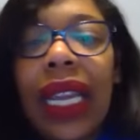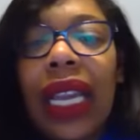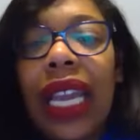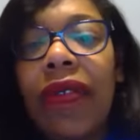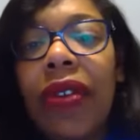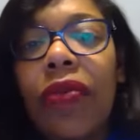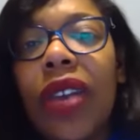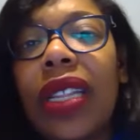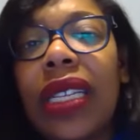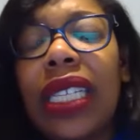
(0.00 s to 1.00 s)
even with
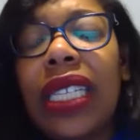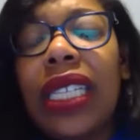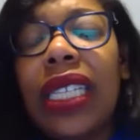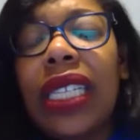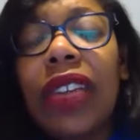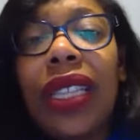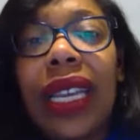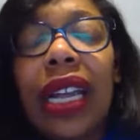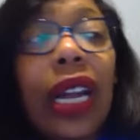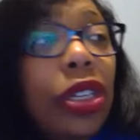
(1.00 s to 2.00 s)
different
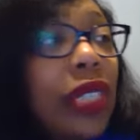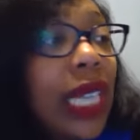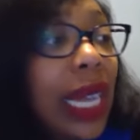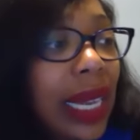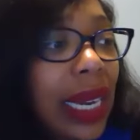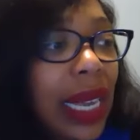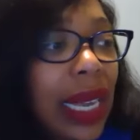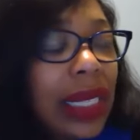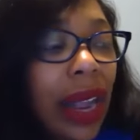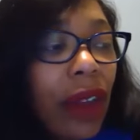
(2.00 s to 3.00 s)
things,
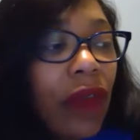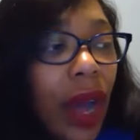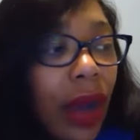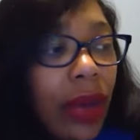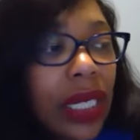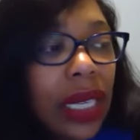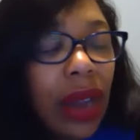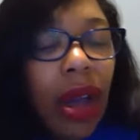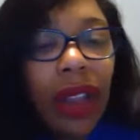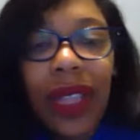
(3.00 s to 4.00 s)
utilities like phones
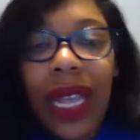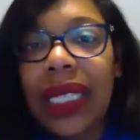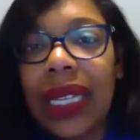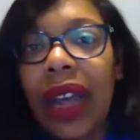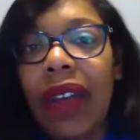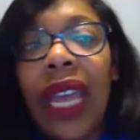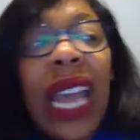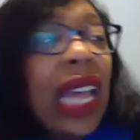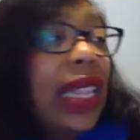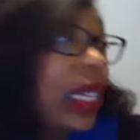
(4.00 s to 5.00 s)
and all of that stuff,
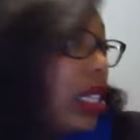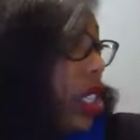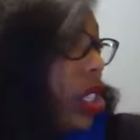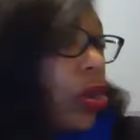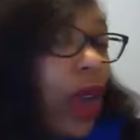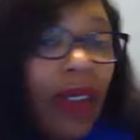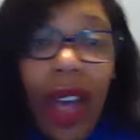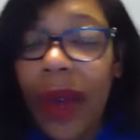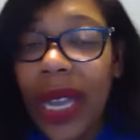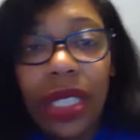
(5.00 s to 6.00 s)
this is just who I've
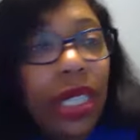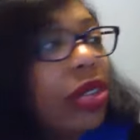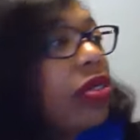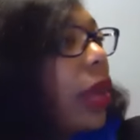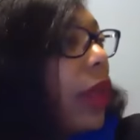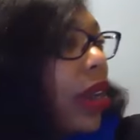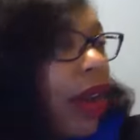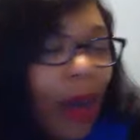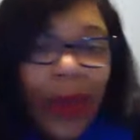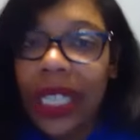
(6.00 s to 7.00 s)
always used. I'm going to
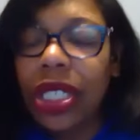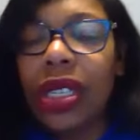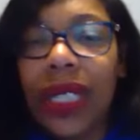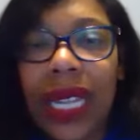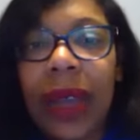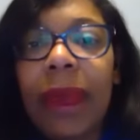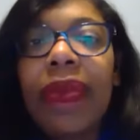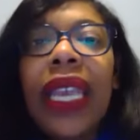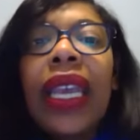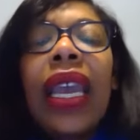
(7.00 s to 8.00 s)
always use them.
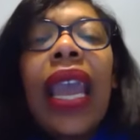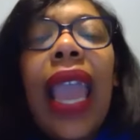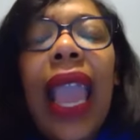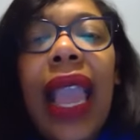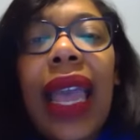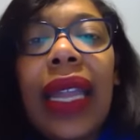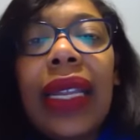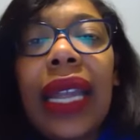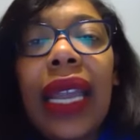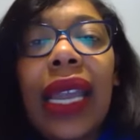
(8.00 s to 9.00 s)
And
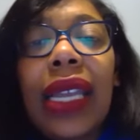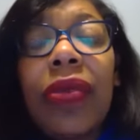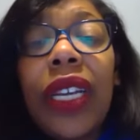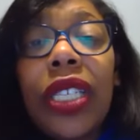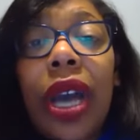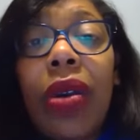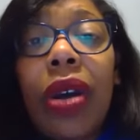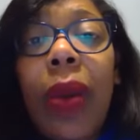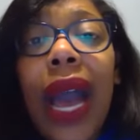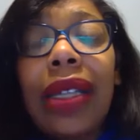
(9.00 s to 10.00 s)
we don't
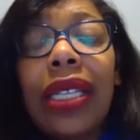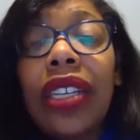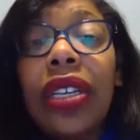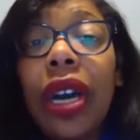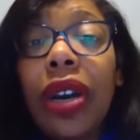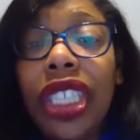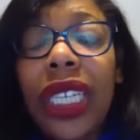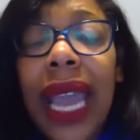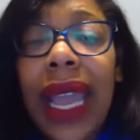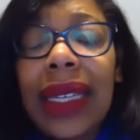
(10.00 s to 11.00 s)
go out to
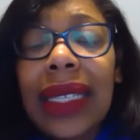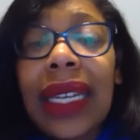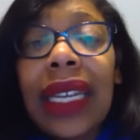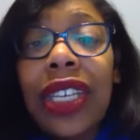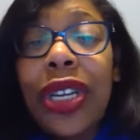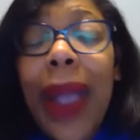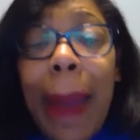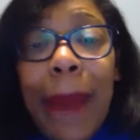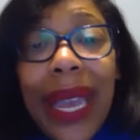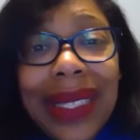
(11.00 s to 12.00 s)
negotiate. You're in
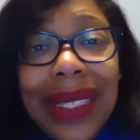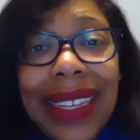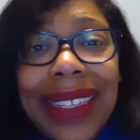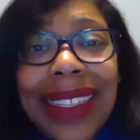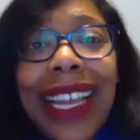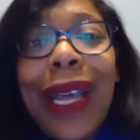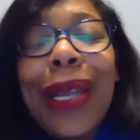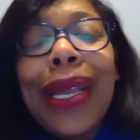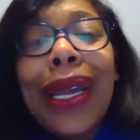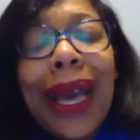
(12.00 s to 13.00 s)
business.
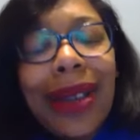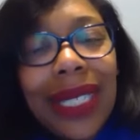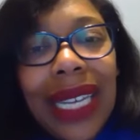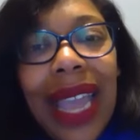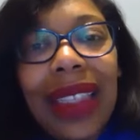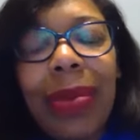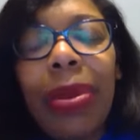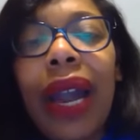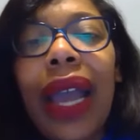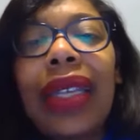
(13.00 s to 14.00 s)
Negotiate the
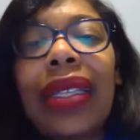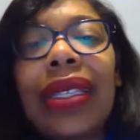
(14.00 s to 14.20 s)
price.